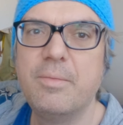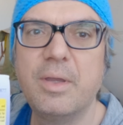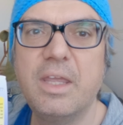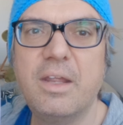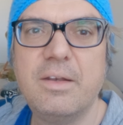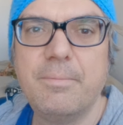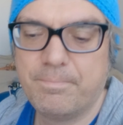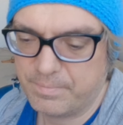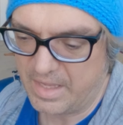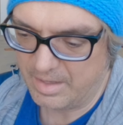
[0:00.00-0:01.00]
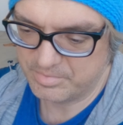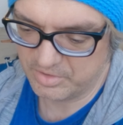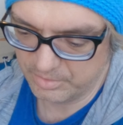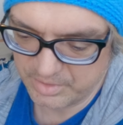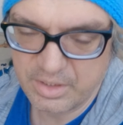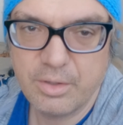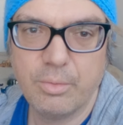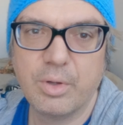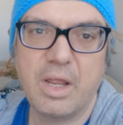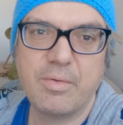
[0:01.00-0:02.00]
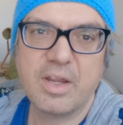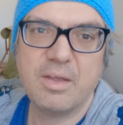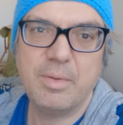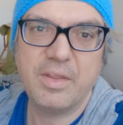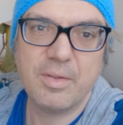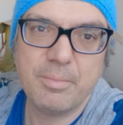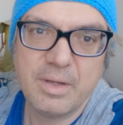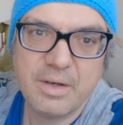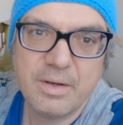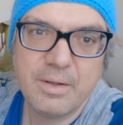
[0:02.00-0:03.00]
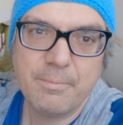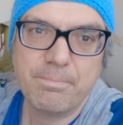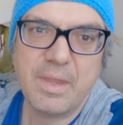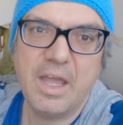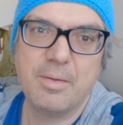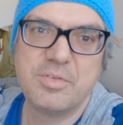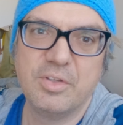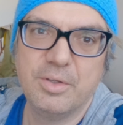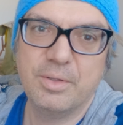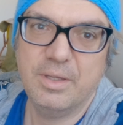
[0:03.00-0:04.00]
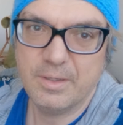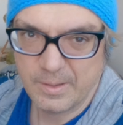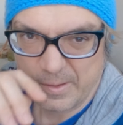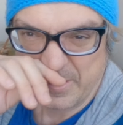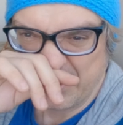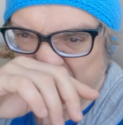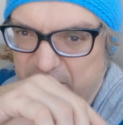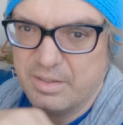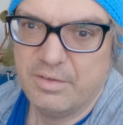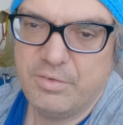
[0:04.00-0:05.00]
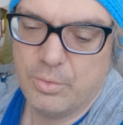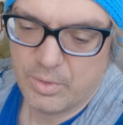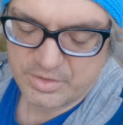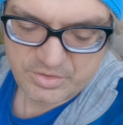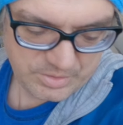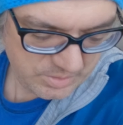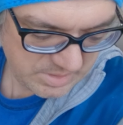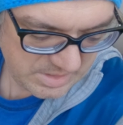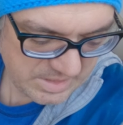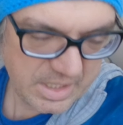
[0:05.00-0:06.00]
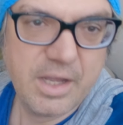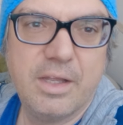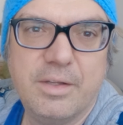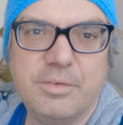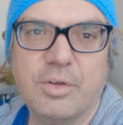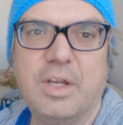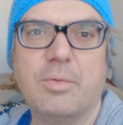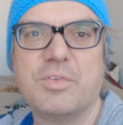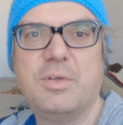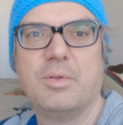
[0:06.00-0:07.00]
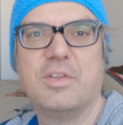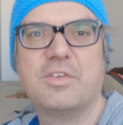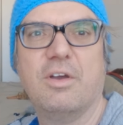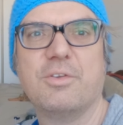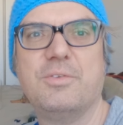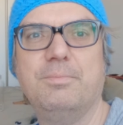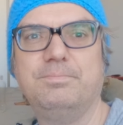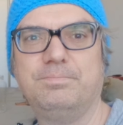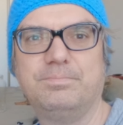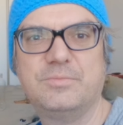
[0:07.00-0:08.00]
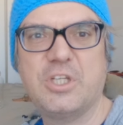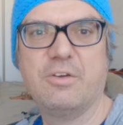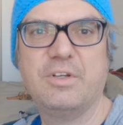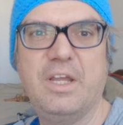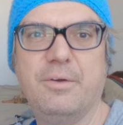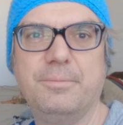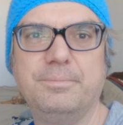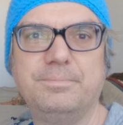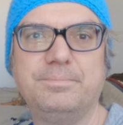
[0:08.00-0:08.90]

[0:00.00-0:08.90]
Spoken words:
them again? Absolutely. Would I recommend them? Absolutely. If you want to, you can donate and we'll see where this goes. Ciao for now.